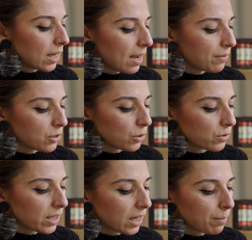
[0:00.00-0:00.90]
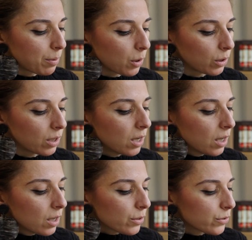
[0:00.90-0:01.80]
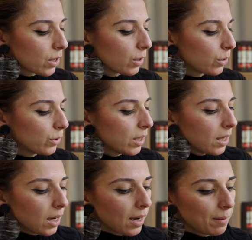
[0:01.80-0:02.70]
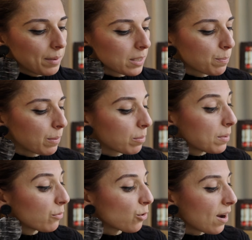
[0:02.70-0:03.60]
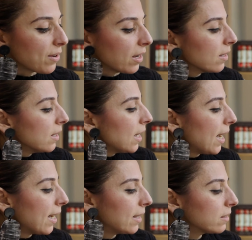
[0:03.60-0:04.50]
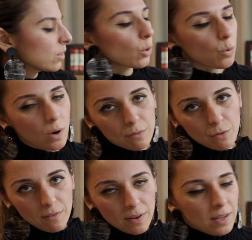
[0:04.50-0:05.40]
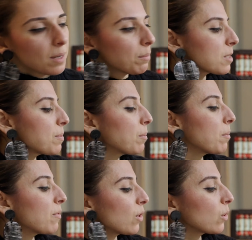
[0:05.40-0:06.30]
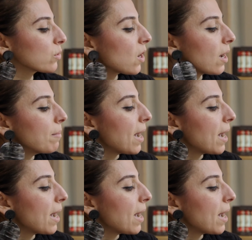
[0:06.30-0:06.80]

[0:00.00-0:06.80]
heavy duty clip on, so it's been with me forever, and not quite forever, but it's been with me for a long time,